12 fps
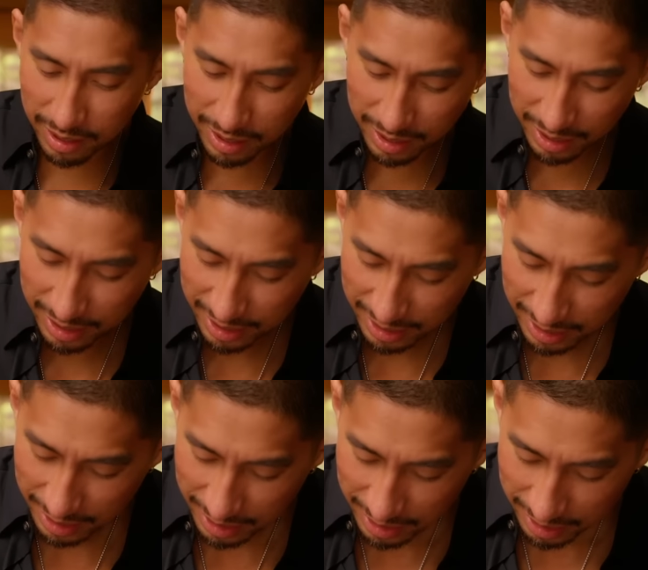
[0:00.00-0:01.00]
Okay,
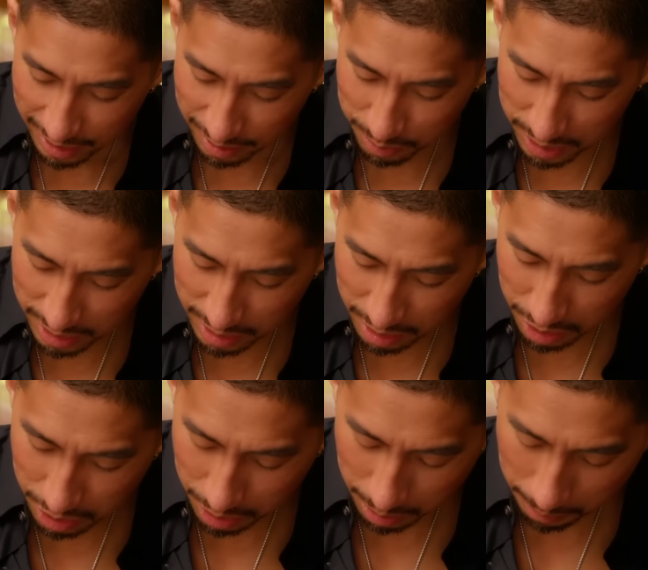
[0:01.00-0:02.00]
let me see
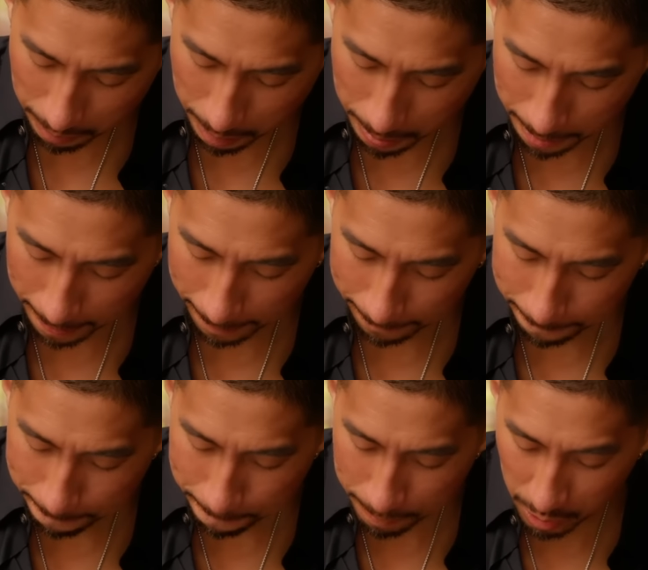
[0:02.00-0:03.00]
here.
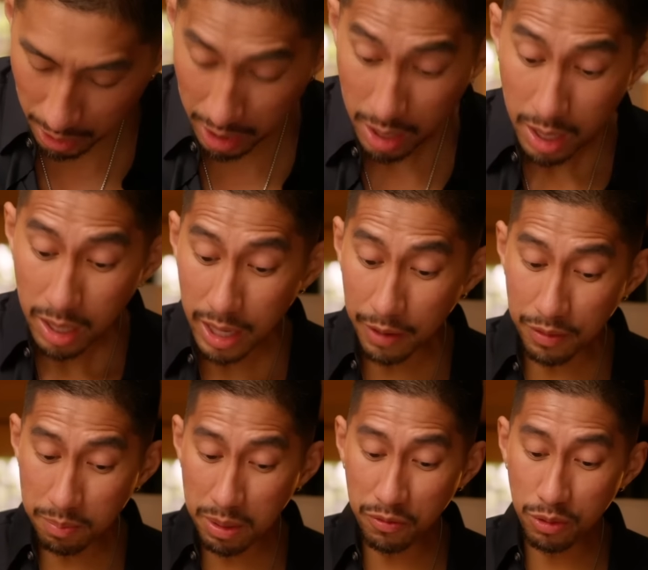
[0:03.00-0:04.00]
Okay,
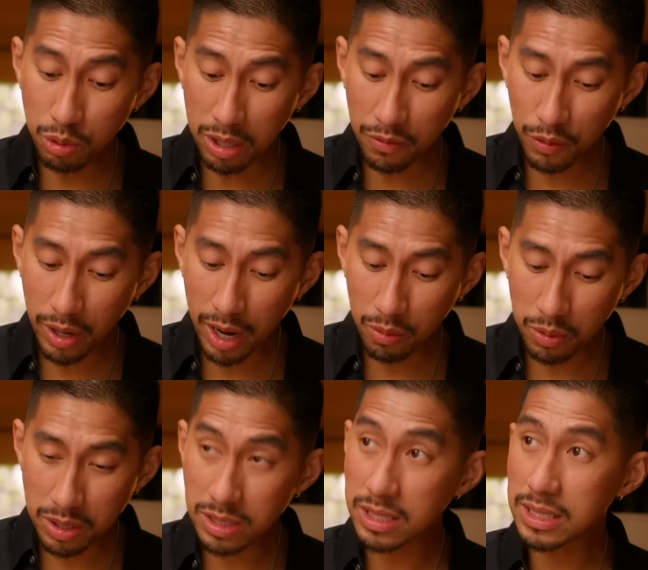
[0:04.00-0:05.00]
haven't been 24
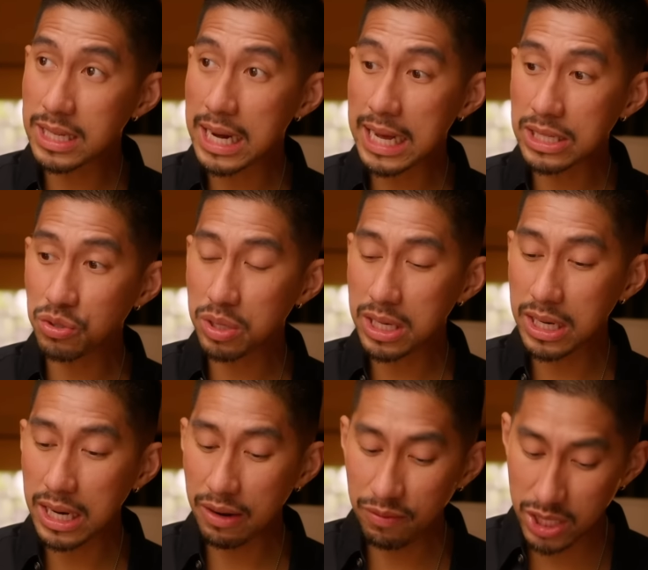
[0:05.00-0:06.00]
hours since the last
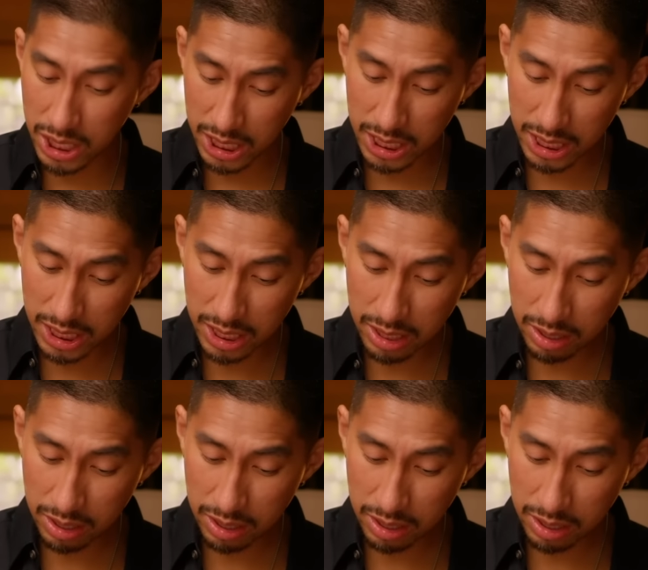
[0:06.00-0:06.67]
reading that I've done.